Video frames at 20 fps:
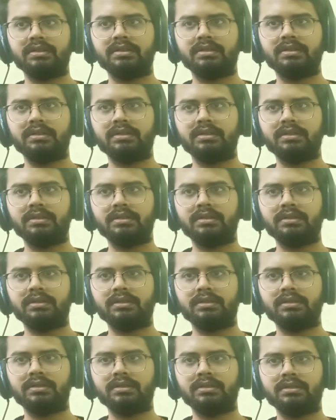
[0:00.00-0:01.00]

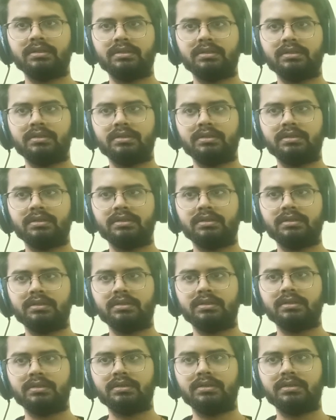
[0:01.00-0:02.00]

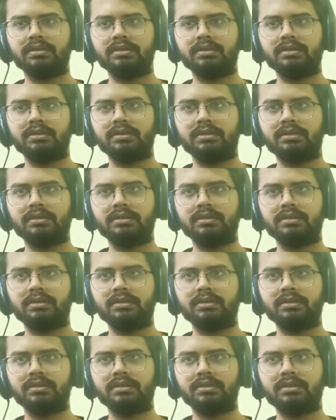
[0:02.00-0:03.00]

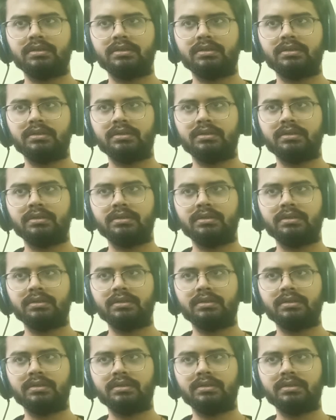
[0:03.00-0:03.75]
(no one is talking)